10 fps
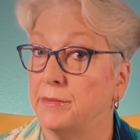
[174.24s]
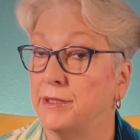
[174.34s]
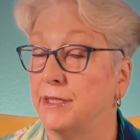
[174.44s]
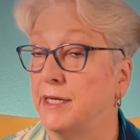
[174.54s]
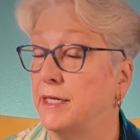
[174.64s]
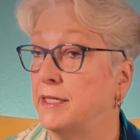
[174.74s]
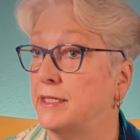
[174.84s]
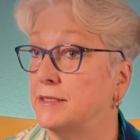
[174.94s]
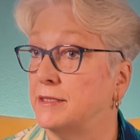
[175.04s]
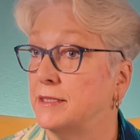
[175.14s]
in the
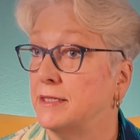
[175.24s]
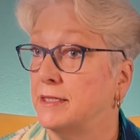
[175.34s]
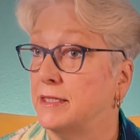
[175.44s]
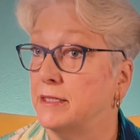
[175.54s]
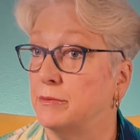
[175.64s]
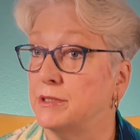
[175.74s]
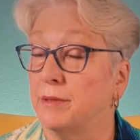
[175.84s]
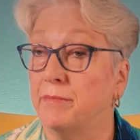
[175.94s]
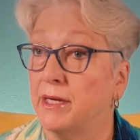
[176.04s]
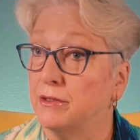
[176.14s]
80s, it was a
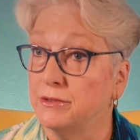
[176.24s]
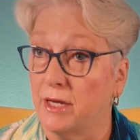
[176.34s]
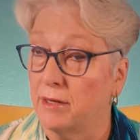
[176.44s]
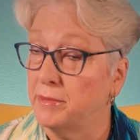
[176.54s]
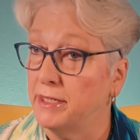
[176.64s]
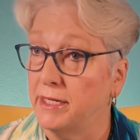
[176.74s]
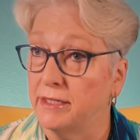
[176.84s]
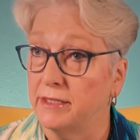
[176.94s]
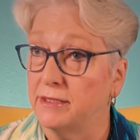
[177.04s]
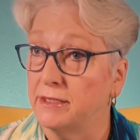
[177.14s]
male
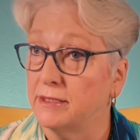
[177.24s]
dominated